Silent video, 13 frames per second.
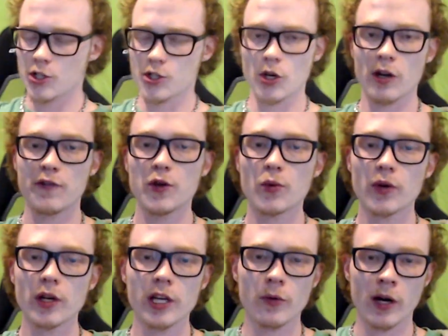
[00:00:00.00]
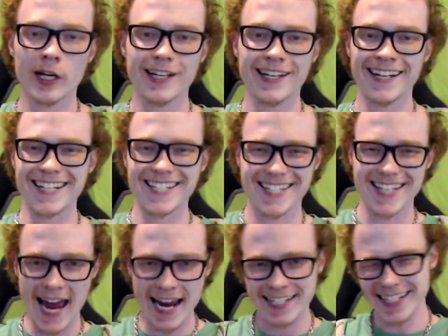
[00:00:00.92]
So if you really wanted an
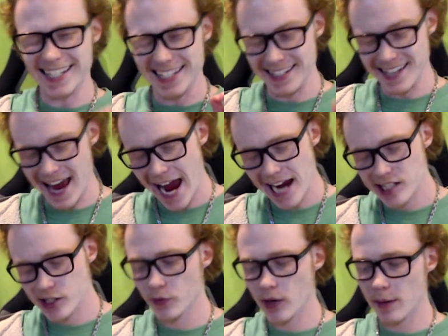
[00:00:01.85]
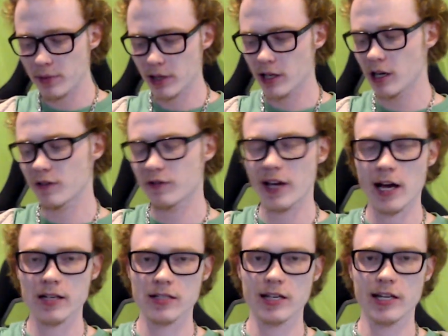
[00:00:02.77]
exact replica of
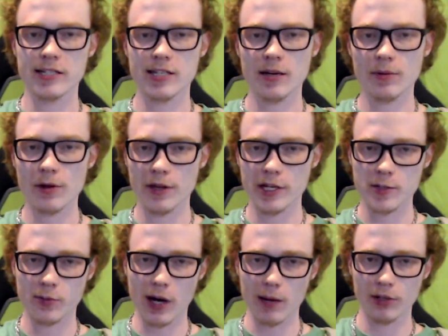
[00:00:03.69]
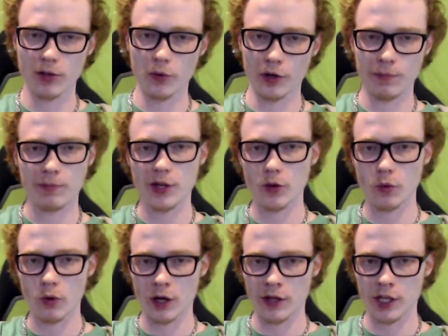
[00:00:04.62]
Cal's lightsaber, this probably wouldn't be
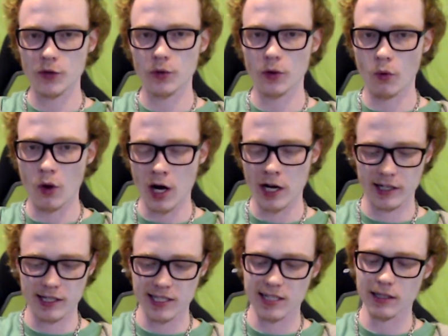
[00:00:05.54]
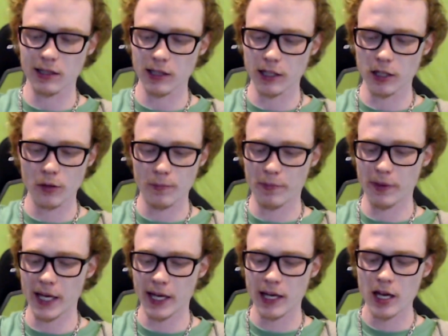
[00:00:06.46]
the one that you would want because it's a little
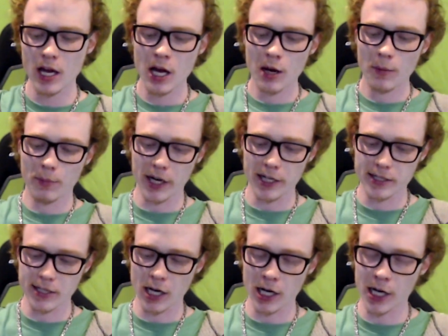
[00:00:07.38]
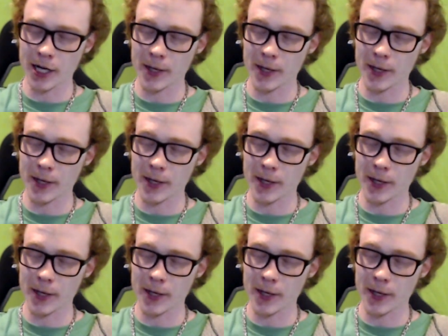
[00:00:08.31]
big, but